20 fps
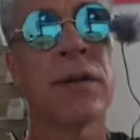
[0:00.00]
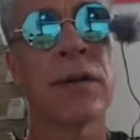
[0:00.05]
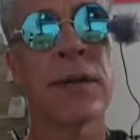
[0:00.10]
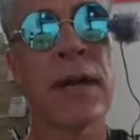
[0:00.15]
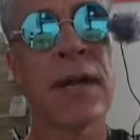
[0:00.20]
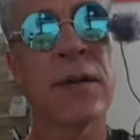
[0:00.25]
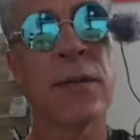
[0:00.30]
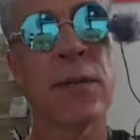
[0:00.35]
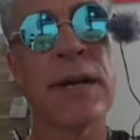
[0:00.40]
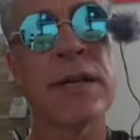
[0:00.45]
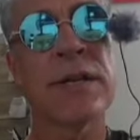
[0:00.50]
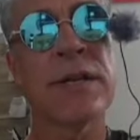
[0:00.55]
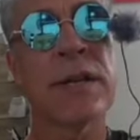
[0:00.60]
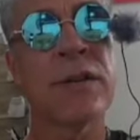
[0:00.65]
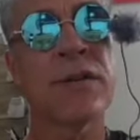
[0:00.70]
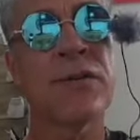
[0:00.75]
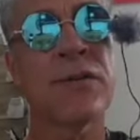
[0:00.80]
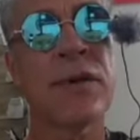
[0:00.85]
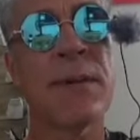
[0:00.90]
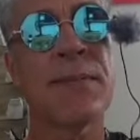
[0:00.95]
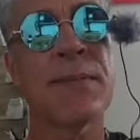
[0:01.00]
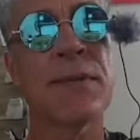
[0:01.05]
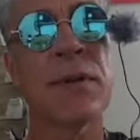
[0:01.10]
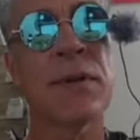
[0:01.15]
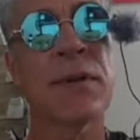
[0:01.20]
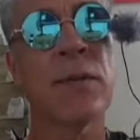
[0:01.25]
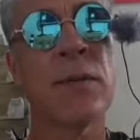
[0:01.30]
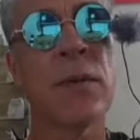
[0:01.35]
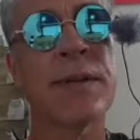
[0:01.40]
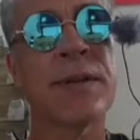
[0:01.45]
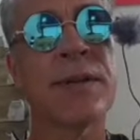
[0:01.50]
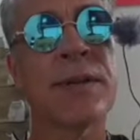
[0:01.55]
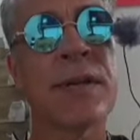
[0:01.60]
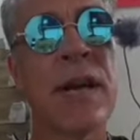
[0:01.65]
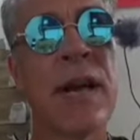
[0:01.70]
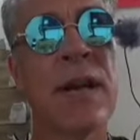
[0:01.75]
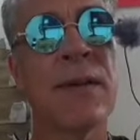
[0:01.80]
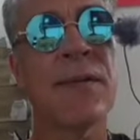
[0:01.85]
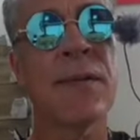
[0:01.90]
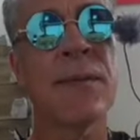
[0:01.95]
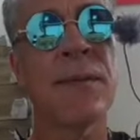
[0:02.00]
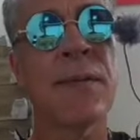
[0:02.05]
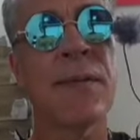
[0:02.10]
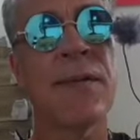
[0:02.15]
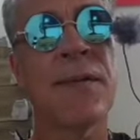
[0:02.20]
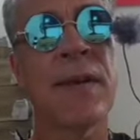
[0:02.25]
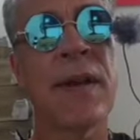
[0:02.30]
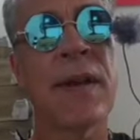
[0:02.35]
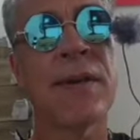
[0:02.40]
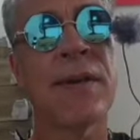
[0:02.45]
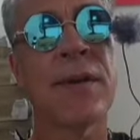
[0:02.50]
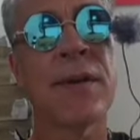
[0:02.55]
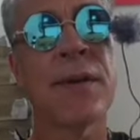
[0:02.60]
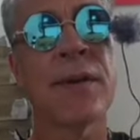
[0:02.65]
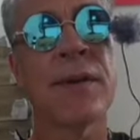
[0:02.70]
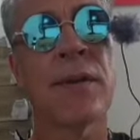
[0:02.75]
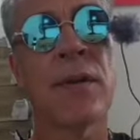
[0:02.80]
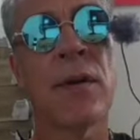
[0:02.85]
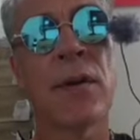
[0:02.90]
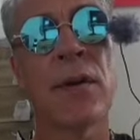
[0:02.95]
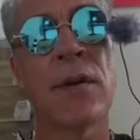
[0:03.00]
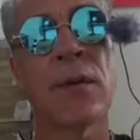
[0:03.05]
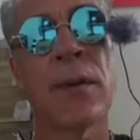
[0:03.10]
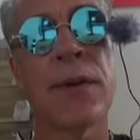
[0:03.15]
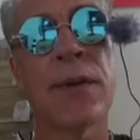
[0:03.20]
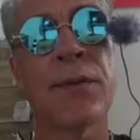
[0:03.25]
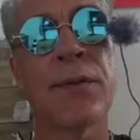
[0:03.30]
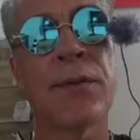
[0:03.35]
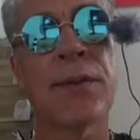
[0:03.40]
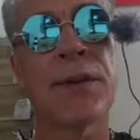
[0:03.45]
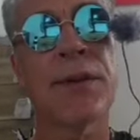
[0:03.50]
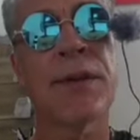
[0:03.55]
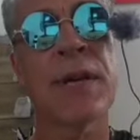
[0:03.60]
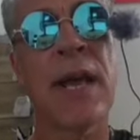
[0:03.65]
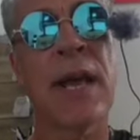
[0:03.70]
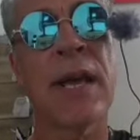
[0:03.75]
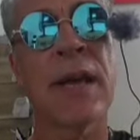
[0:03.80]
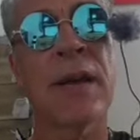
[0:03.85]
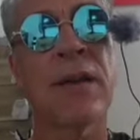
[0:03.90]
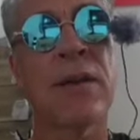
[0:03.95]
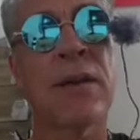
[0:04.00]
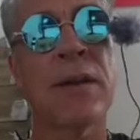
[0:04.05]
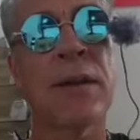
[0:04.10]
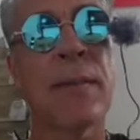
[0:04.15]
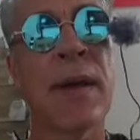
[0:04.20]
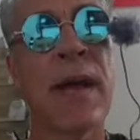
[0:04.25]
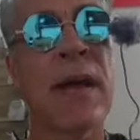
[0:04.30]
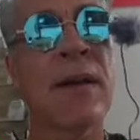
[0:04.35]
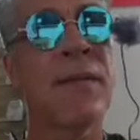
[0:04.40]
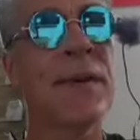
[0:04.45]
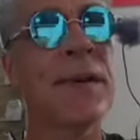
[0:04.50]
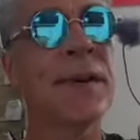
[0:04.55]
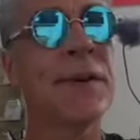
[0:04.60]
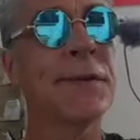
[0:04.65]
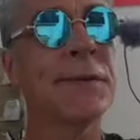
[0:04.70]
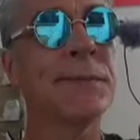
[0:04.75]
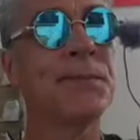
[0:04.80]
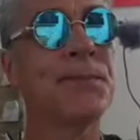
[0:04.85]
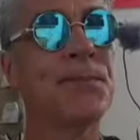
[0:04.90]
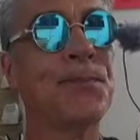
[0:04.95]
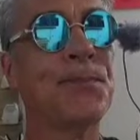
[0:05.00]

Like racing stripes on the one side from the fender all the way through the tank, and on the back fender,